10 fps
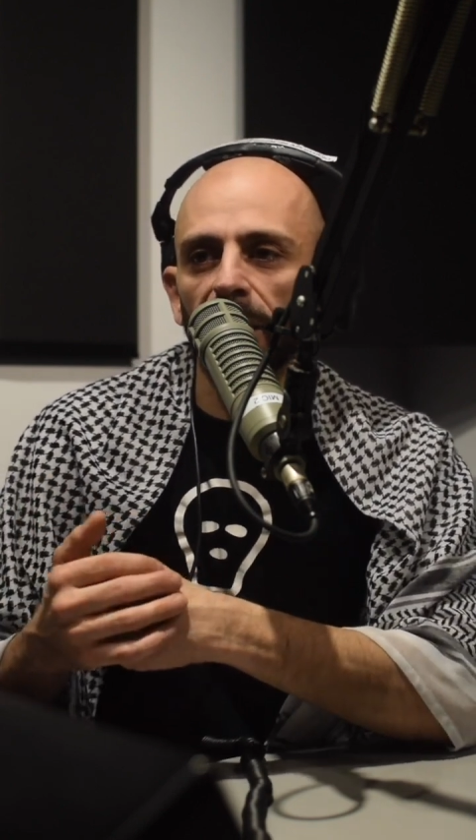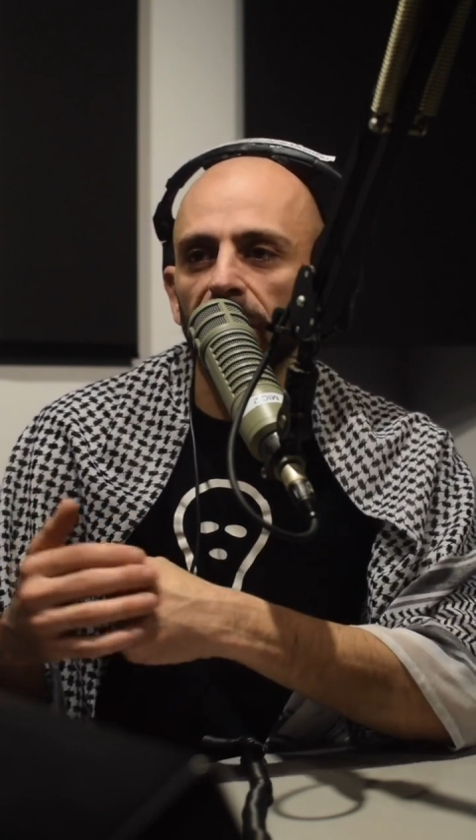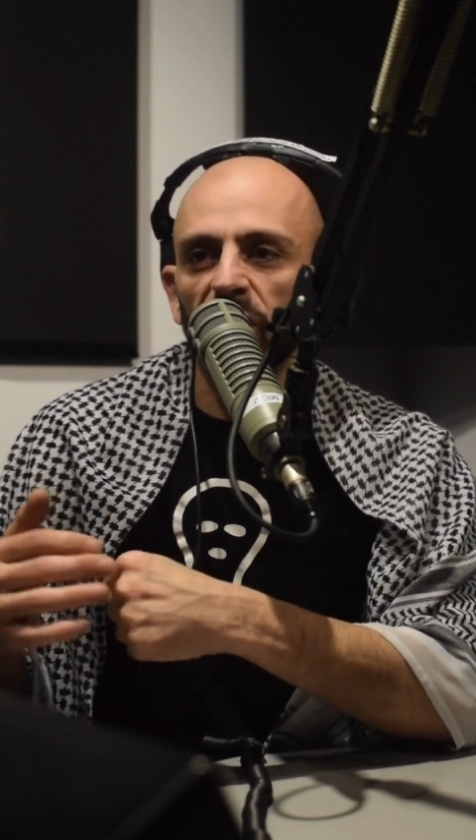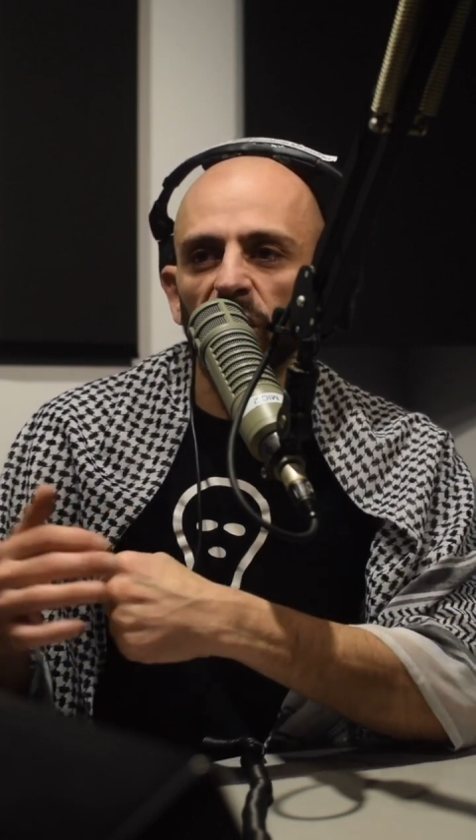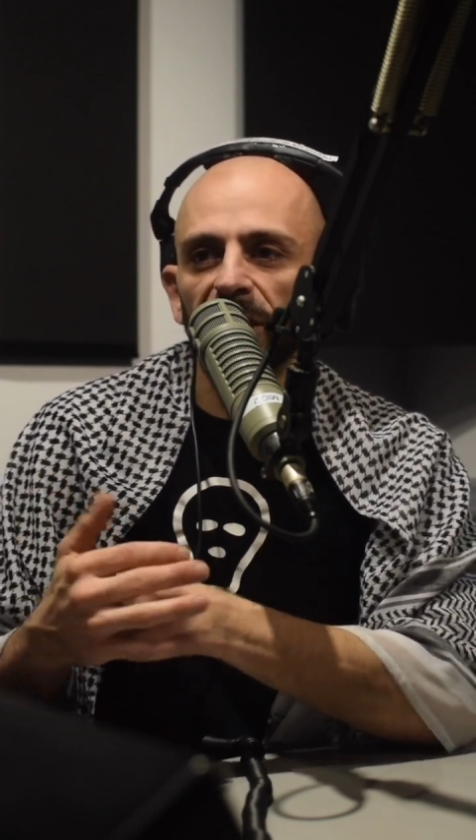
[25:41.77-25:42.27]

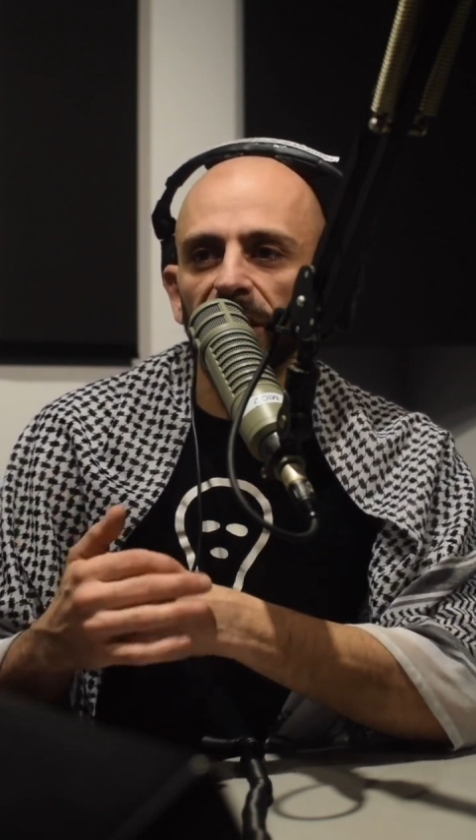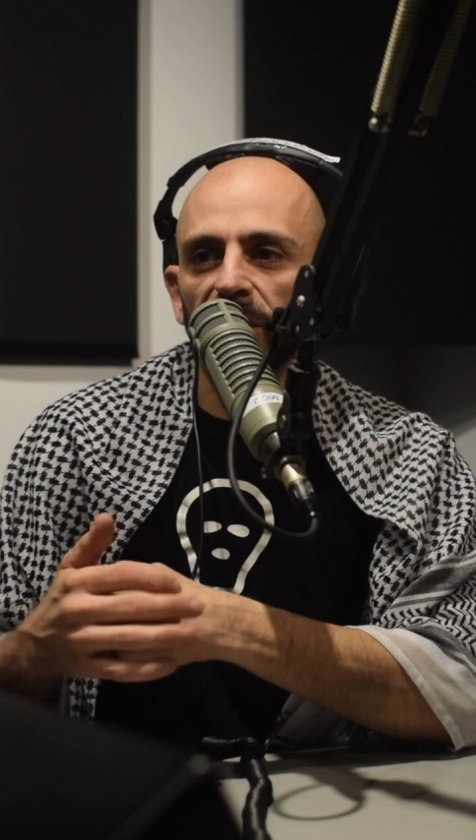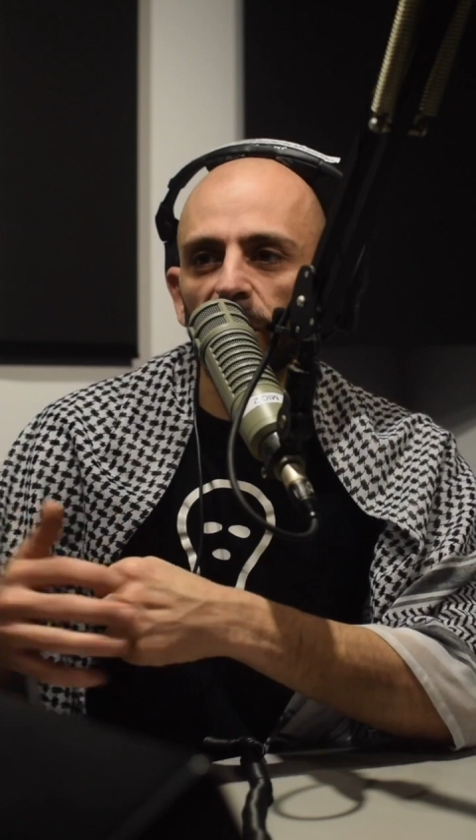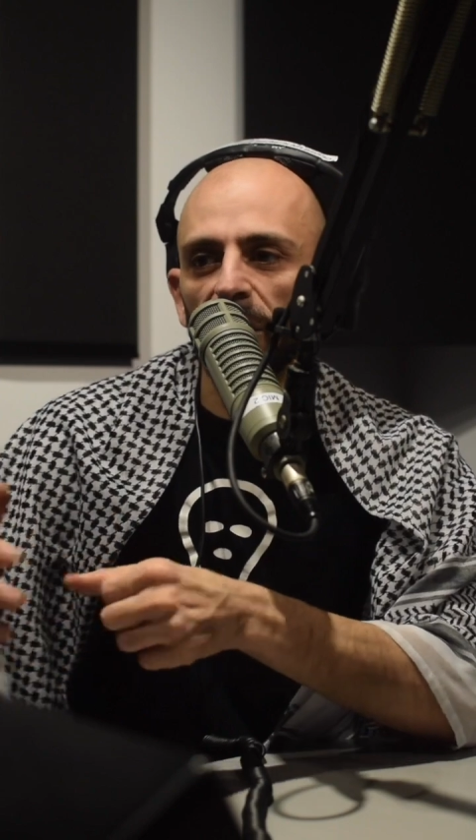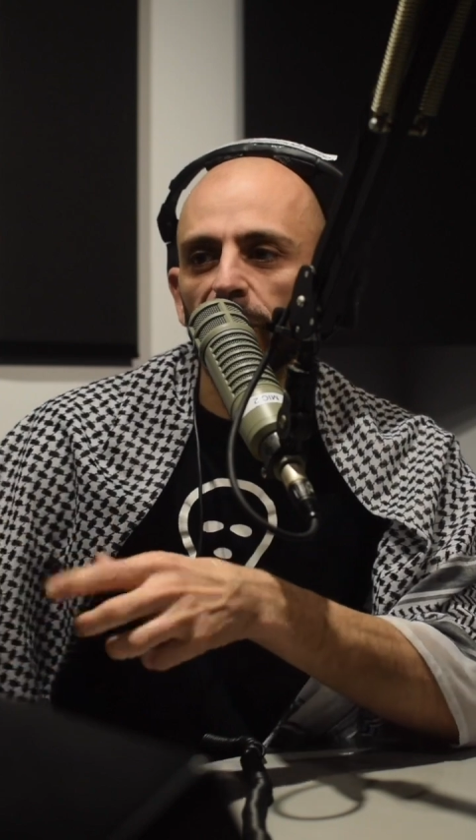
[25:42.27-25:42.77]
Justice
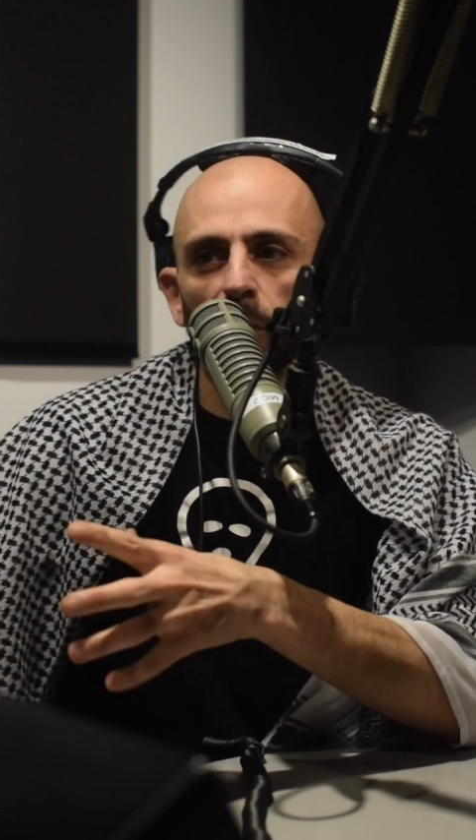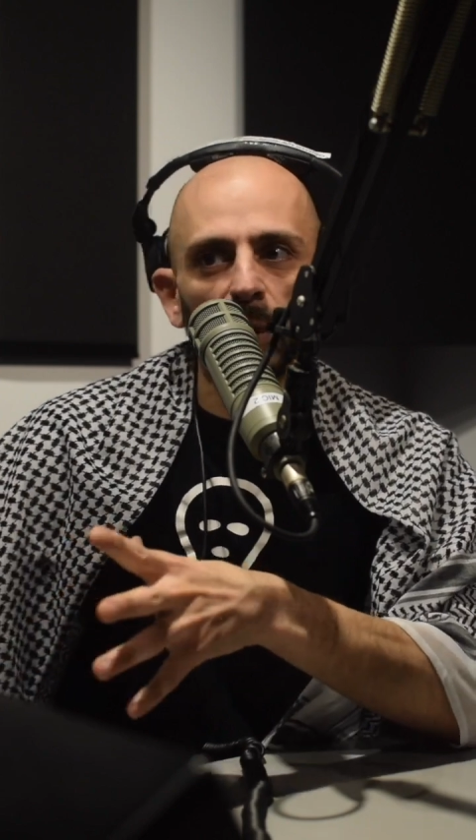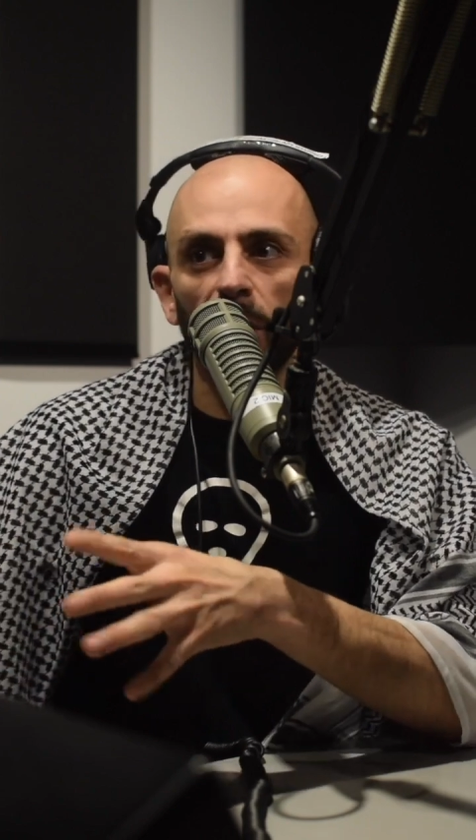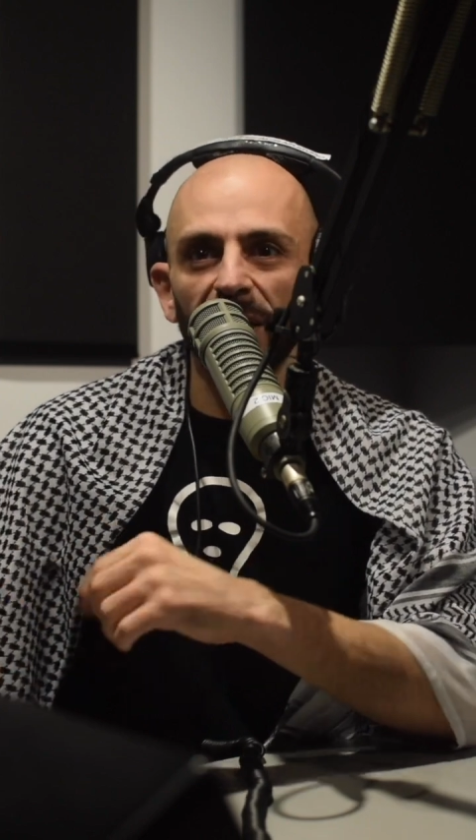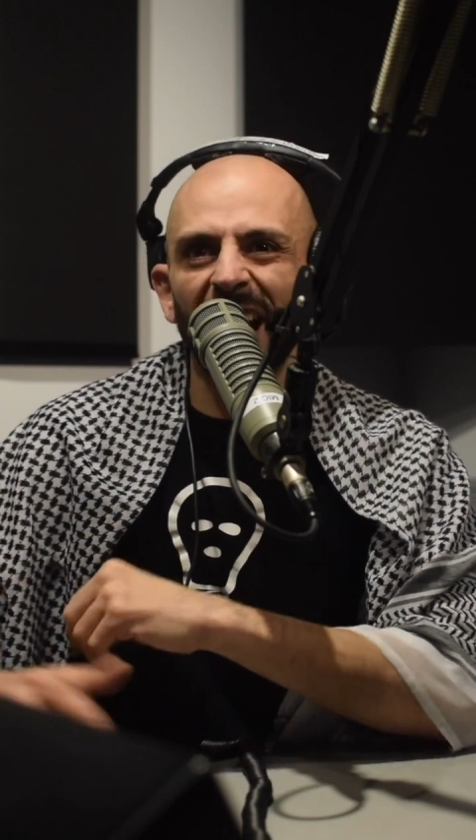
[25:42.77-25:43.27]
Fund for
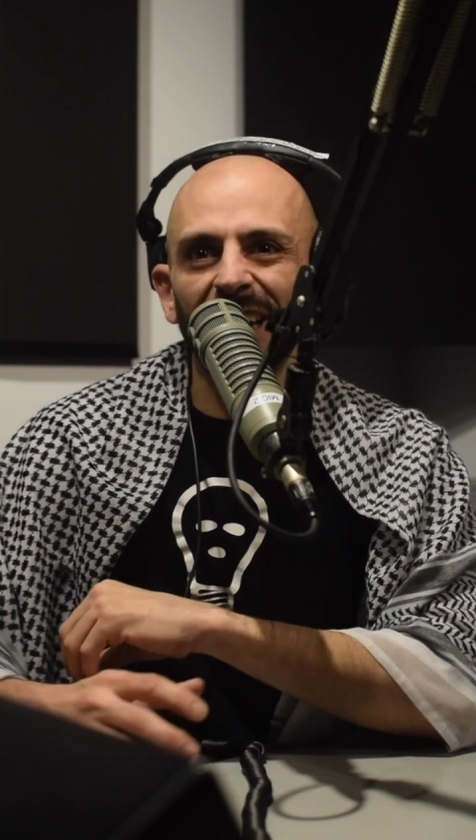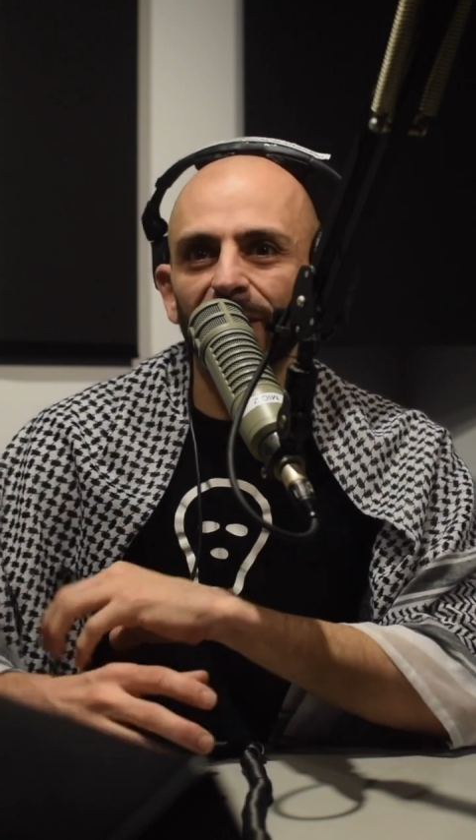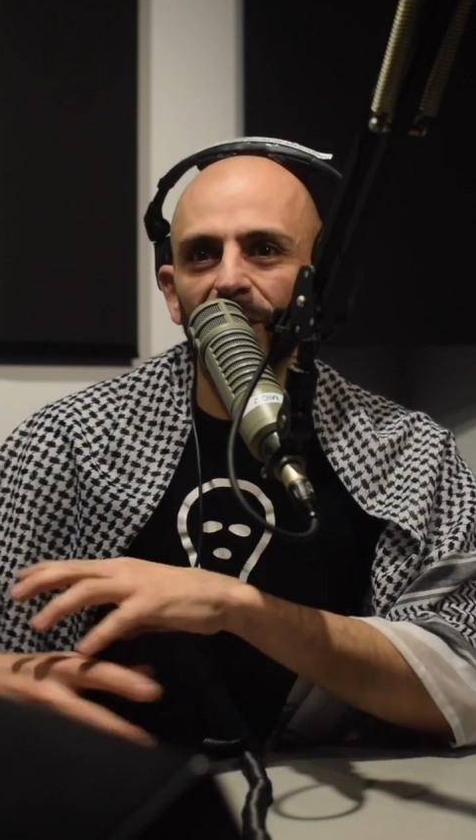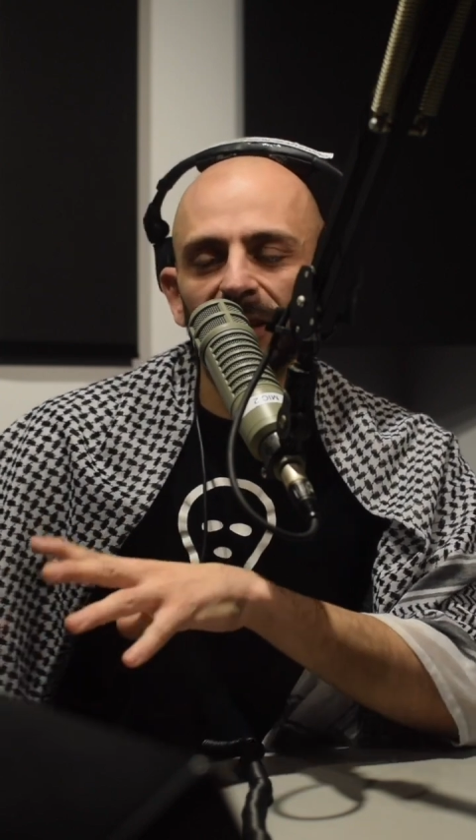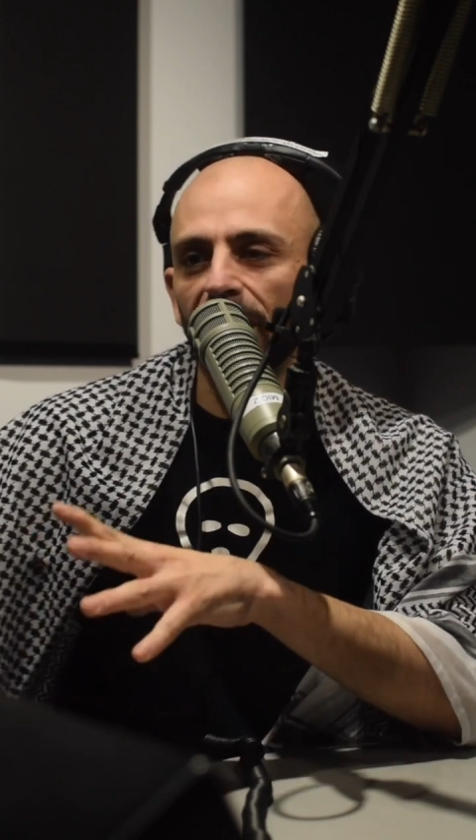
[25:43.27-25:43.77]
all the
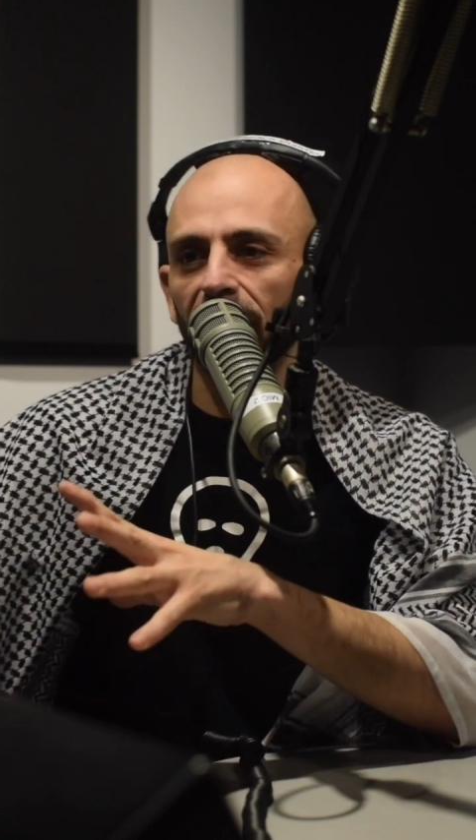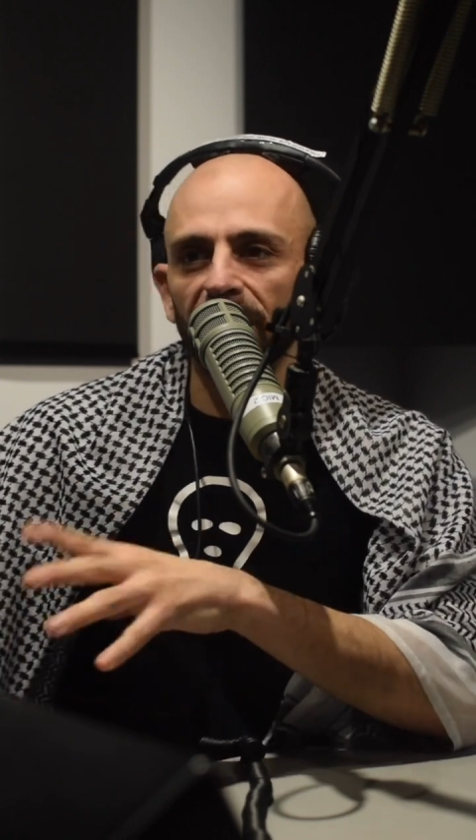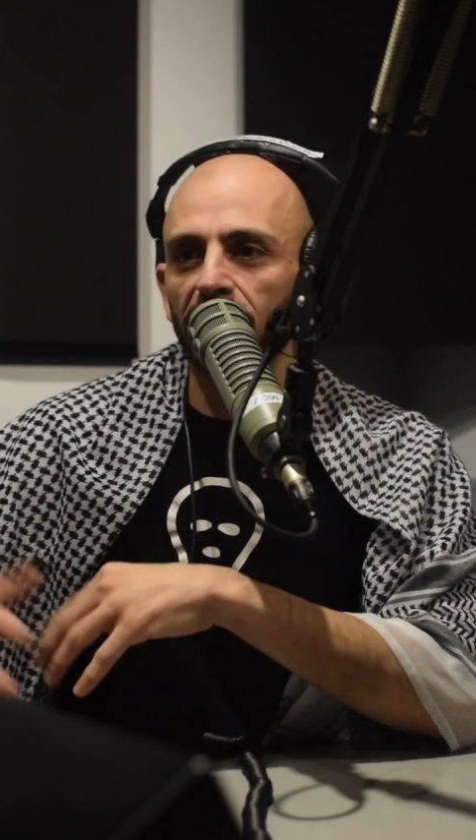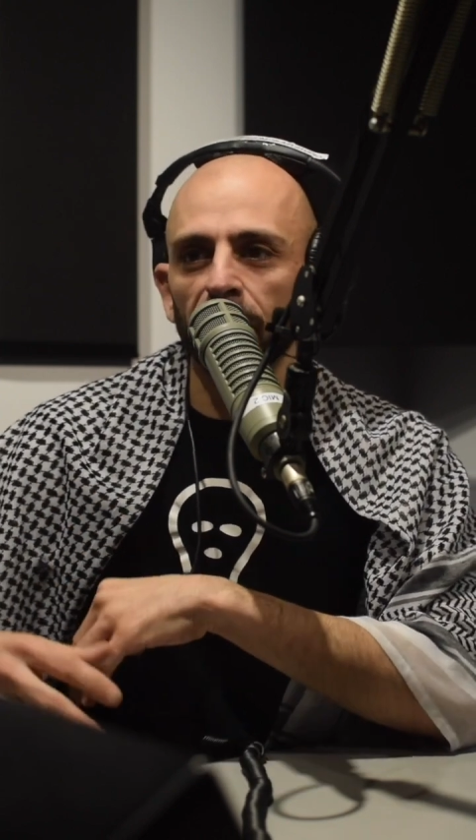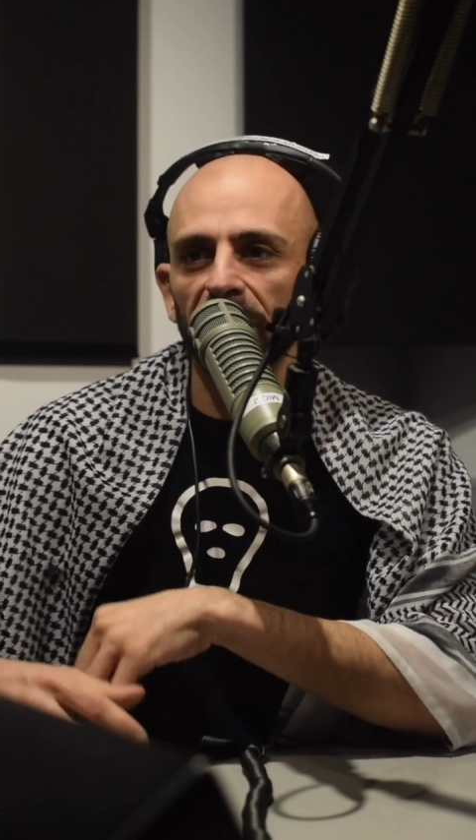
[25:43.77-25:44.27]
activists that are dealing with